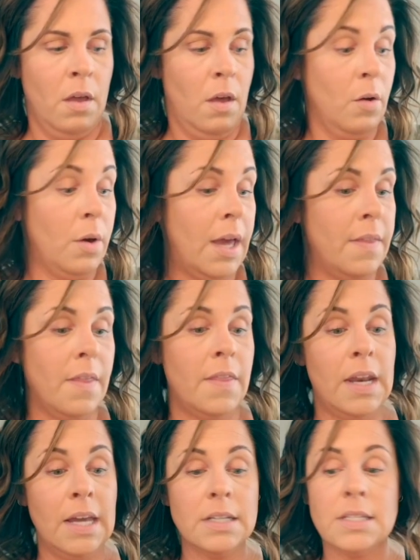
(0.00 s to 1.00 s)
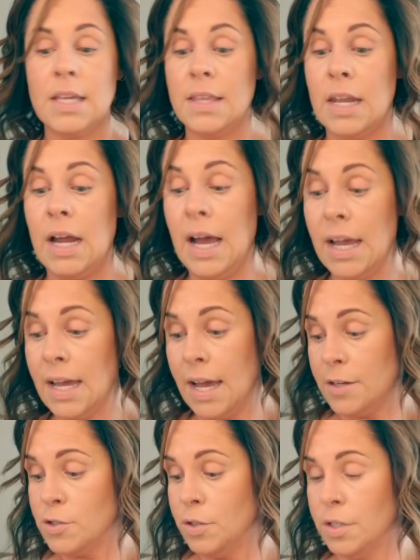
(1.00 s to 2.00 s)
Okay, and then the next thing that I
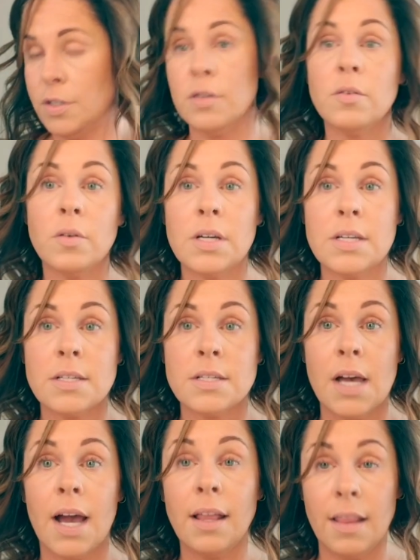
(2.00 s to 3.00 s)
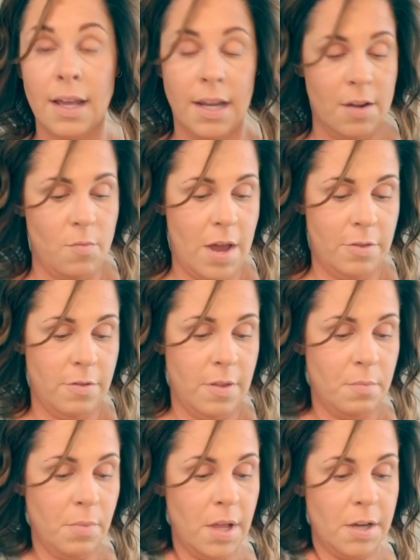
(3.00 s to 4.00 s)
actually do is highlighting rather
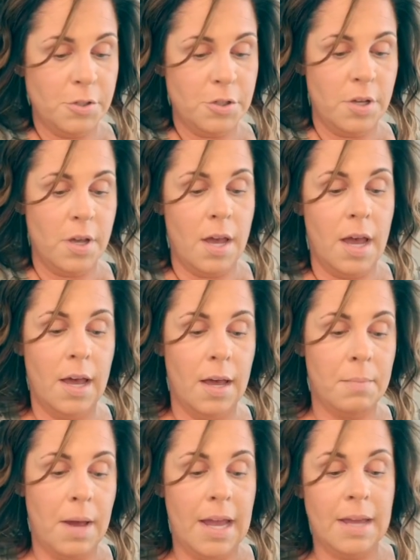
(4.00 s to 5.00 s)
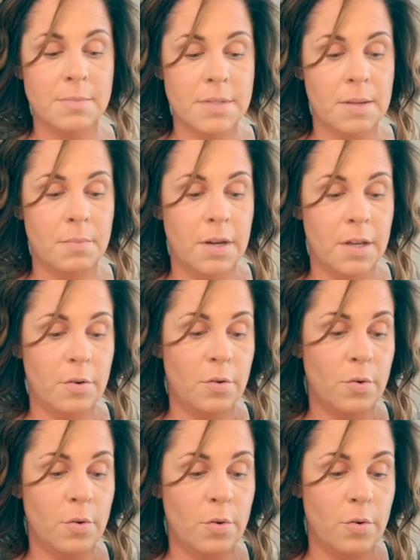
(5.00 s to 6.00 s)
than blush. Um, I am somebody
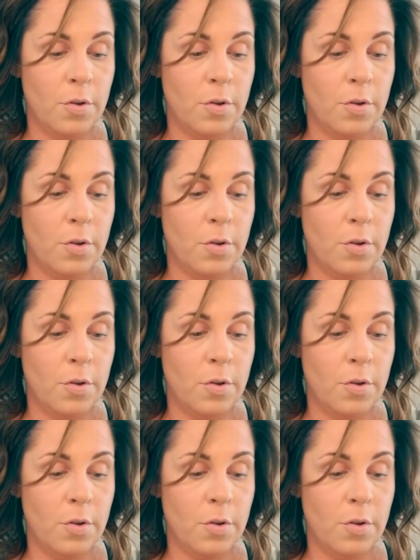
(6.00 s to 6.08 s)
who